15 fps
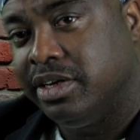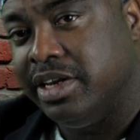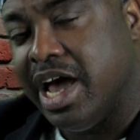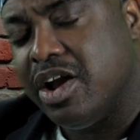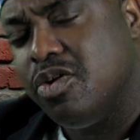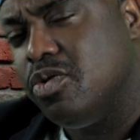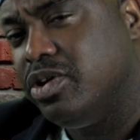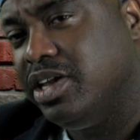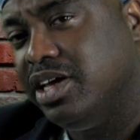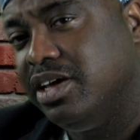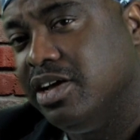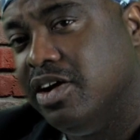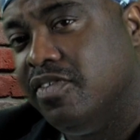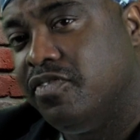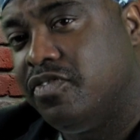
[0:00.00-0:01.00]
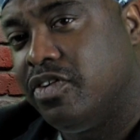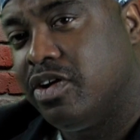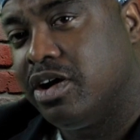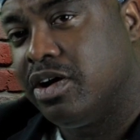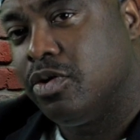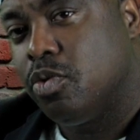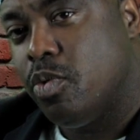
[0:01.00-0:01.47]
not only
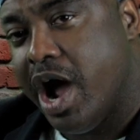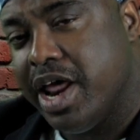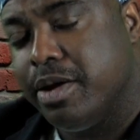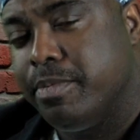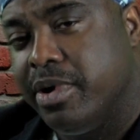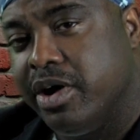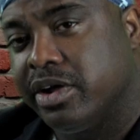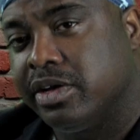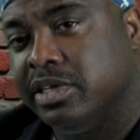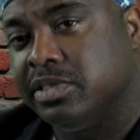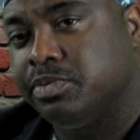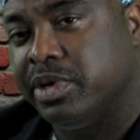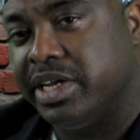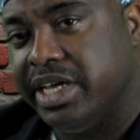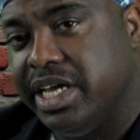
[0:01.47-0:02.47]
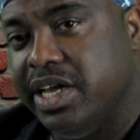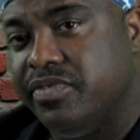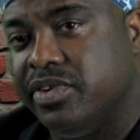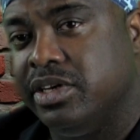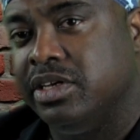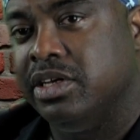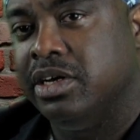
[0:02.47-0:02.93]
for white Americans, but
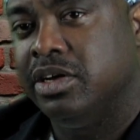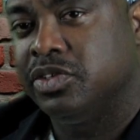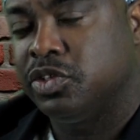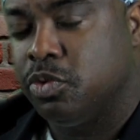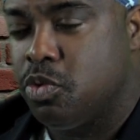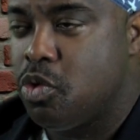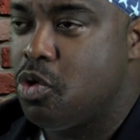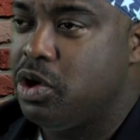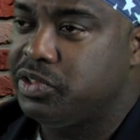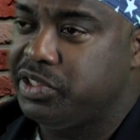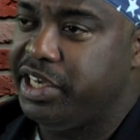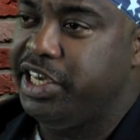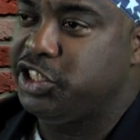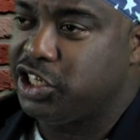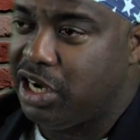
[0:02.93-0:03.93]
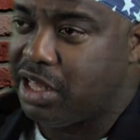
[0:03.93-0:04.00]
even towards each